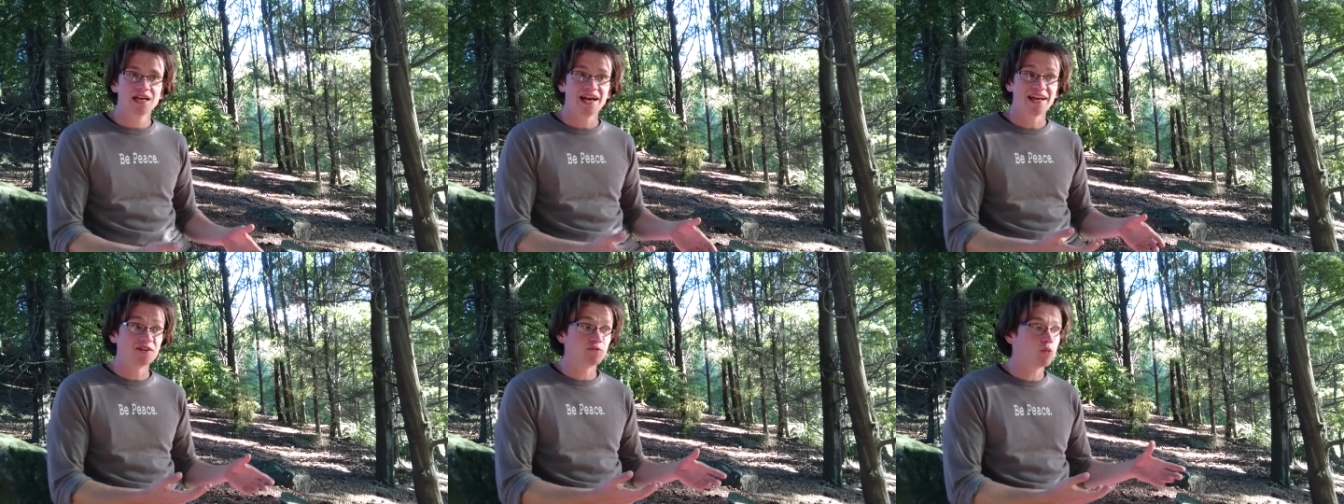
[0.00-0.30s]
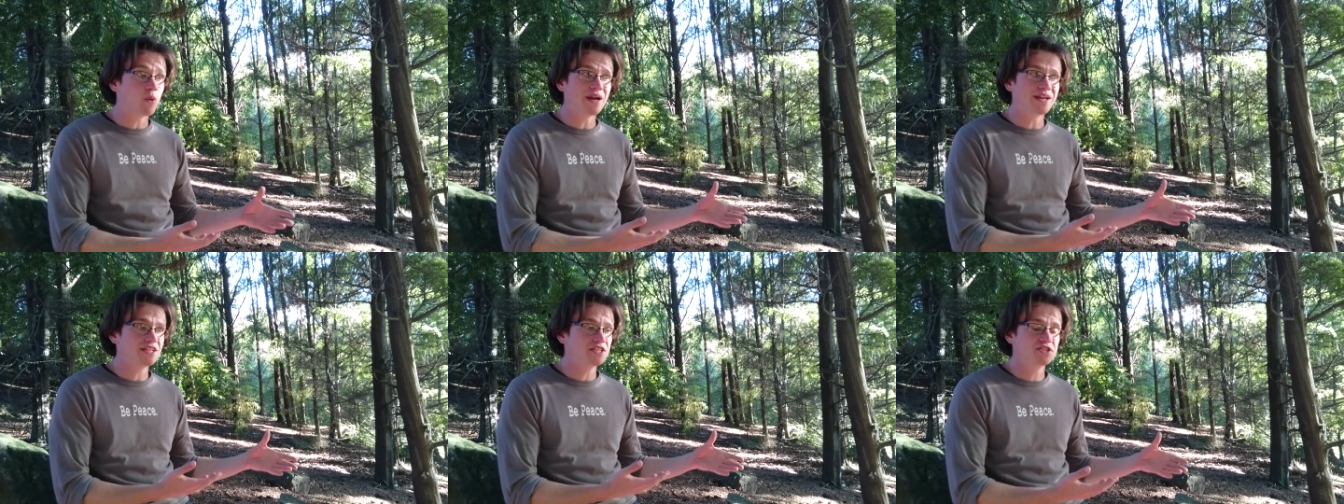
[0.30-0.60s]

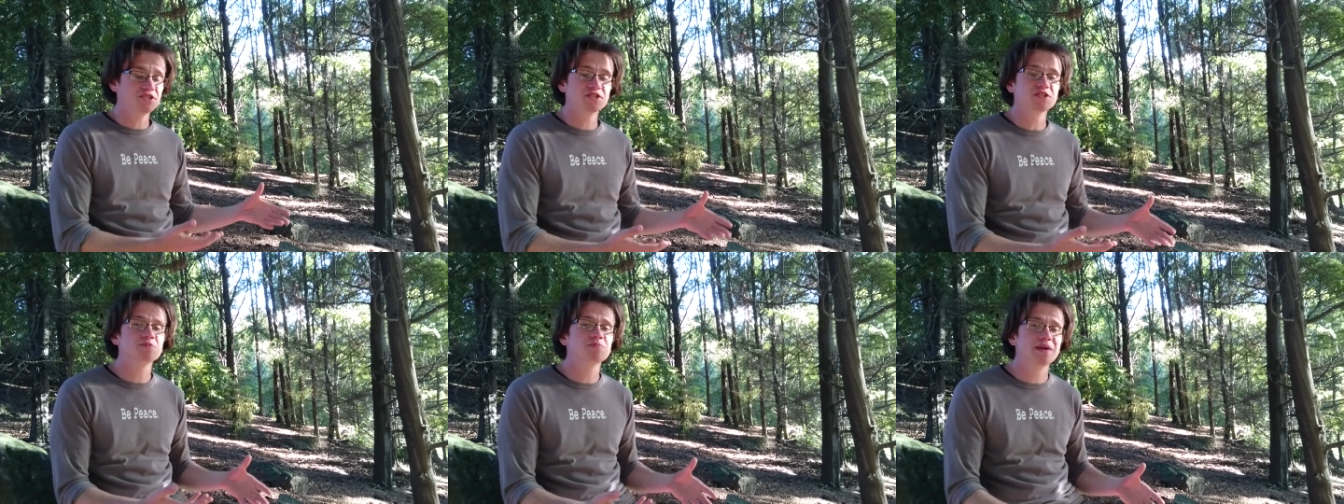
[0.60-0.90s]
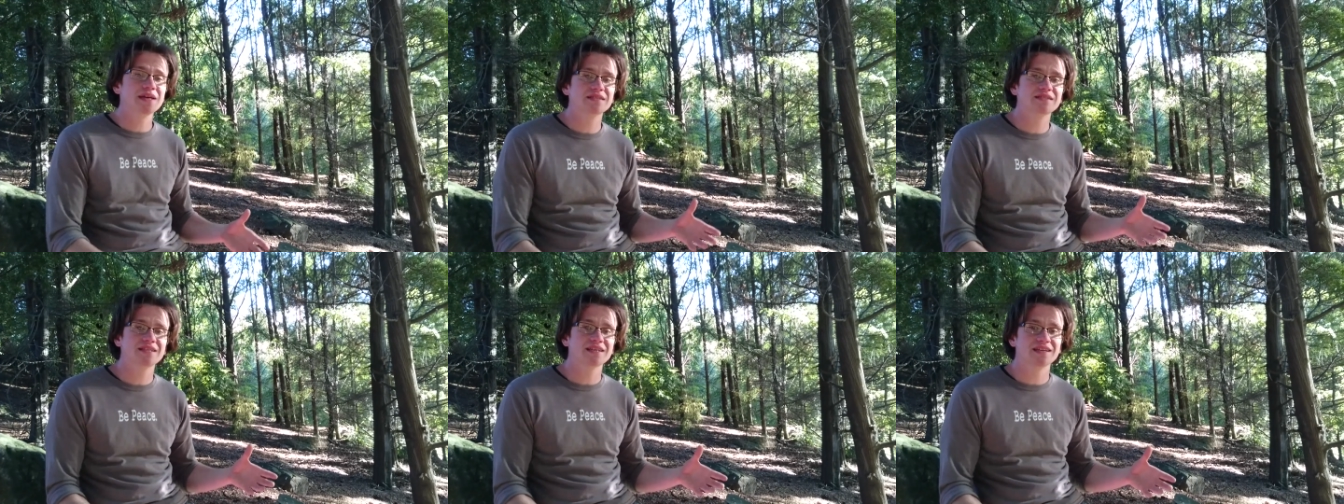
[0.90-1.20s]
and when it's just
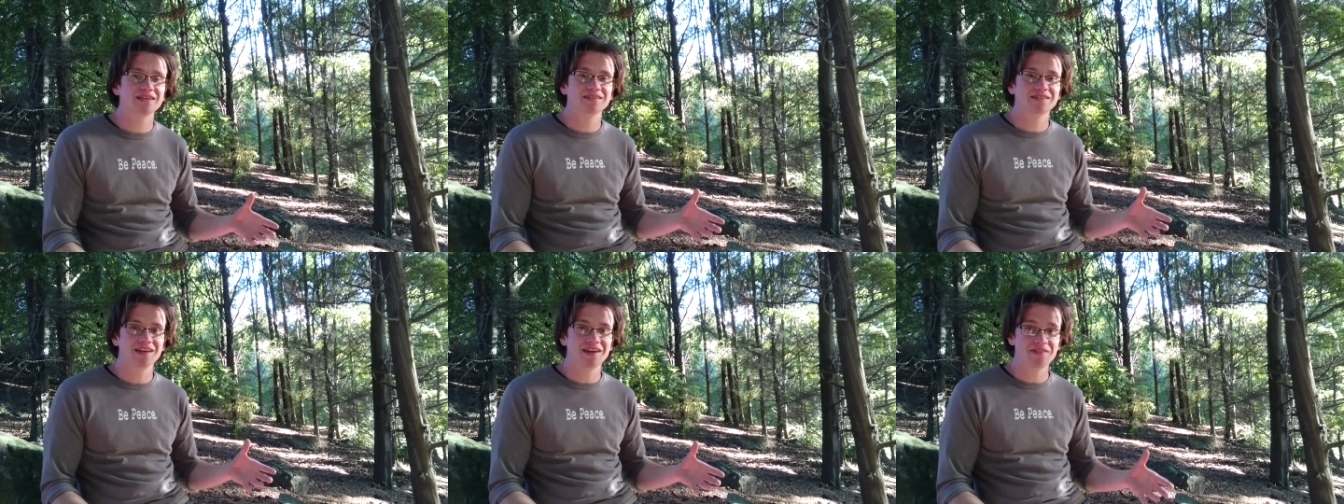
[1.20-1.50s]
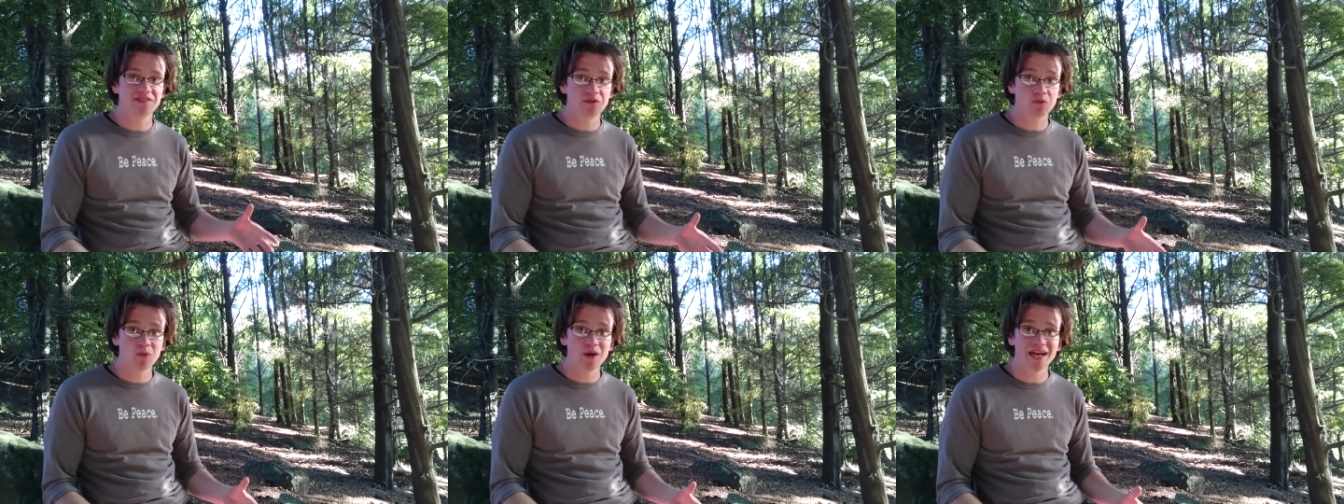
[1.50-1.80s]
pissing
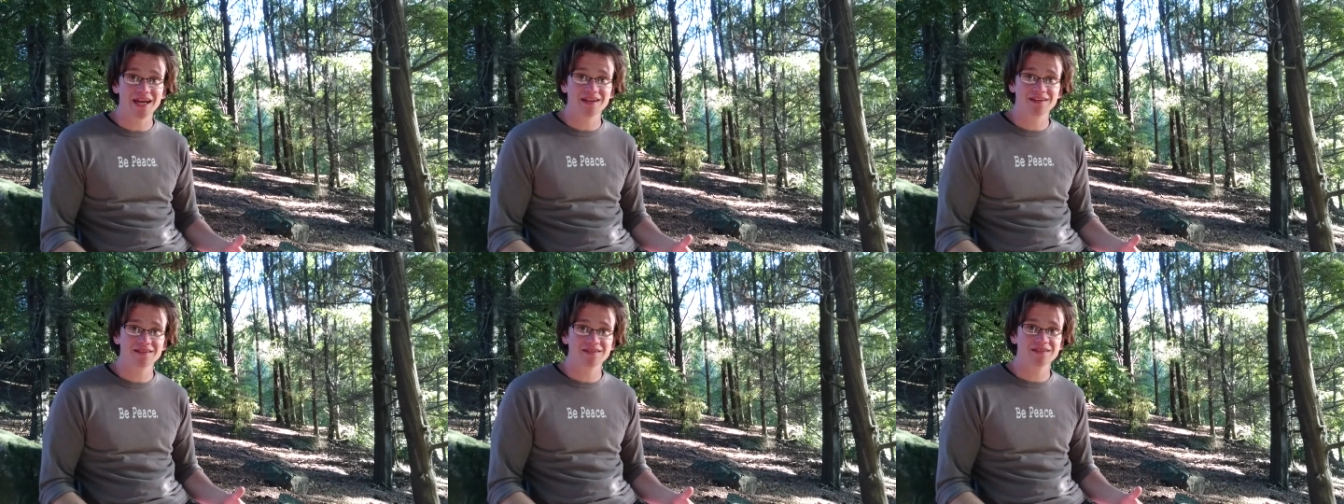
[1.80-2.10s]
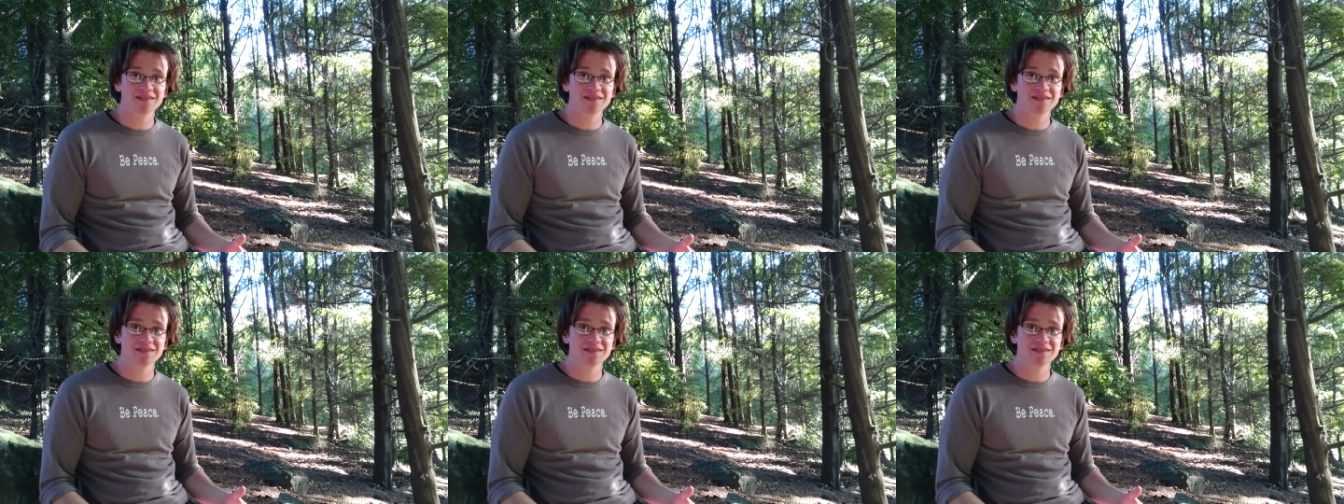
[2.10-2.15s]
in the wind.